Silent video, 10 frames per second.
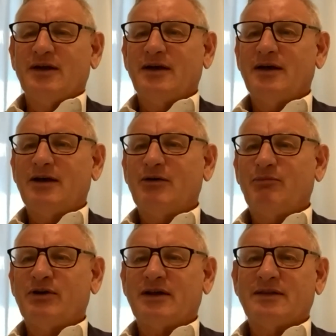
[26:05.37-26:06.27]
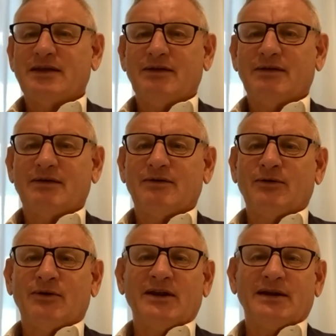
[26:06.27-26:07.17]
But I think
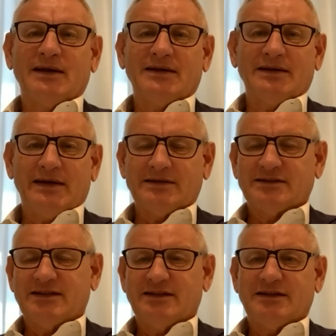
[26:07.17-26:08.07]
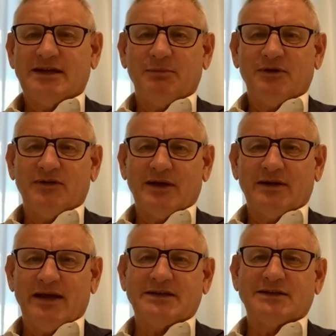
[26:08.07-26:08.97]
Jonathan and others in the team have done
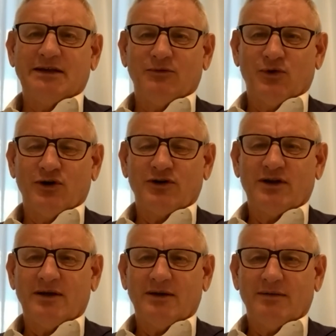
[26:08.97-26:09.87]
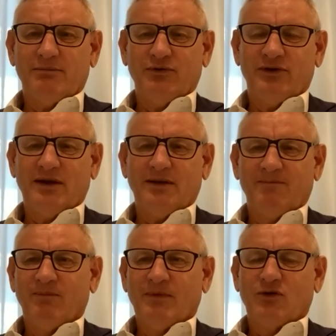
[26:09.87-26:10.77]
an excellent work in
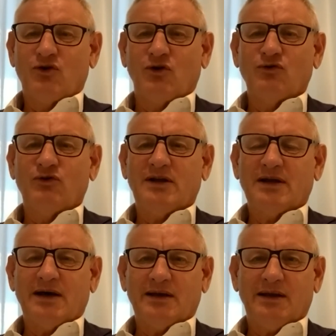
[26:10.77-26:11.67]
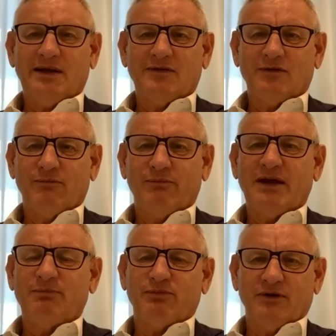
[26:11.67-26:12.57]
putting concrete ideas on
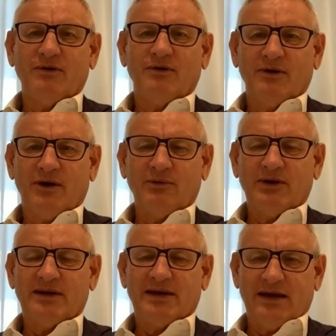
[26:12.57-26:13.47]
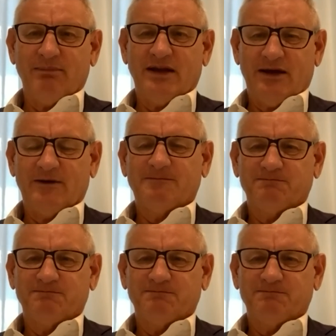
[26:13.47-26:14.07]
paper on how it can be done.